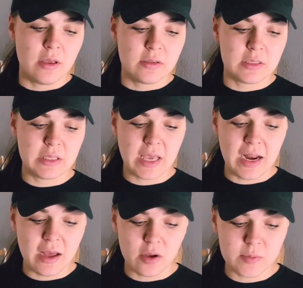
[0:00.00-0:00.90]
So that
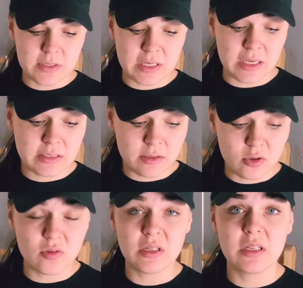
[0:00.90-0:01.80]
helps, and I still
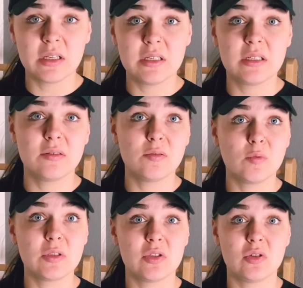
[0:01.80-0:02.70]
drink it
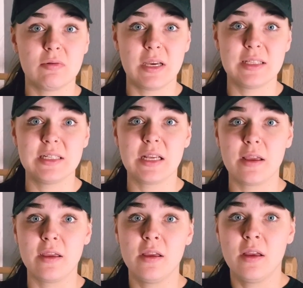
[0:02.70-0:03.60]
once or twice a
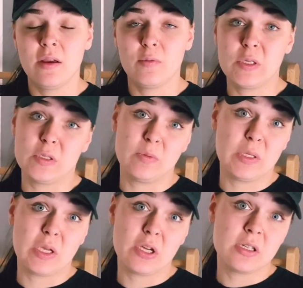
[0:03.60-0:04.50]
day, which is
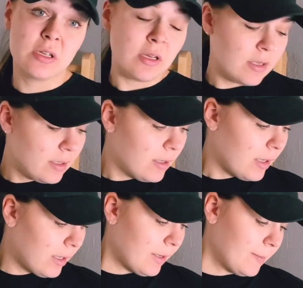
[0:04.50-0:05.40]
really good.
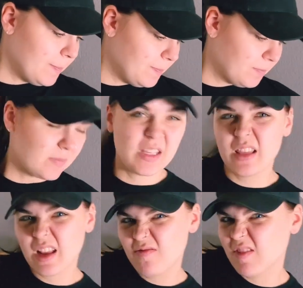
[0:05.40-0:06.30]

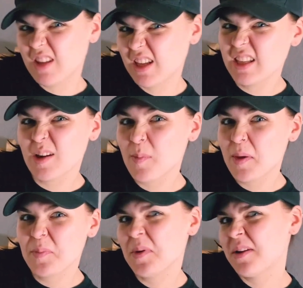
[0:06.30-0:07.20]
Not really
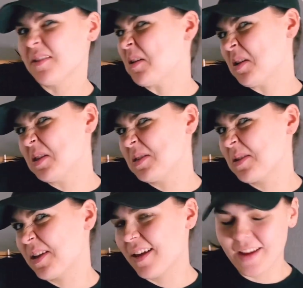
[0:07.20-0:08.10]
yummy, but it's
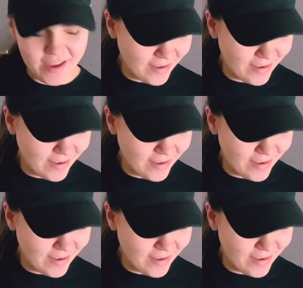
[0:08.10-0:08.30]
okay.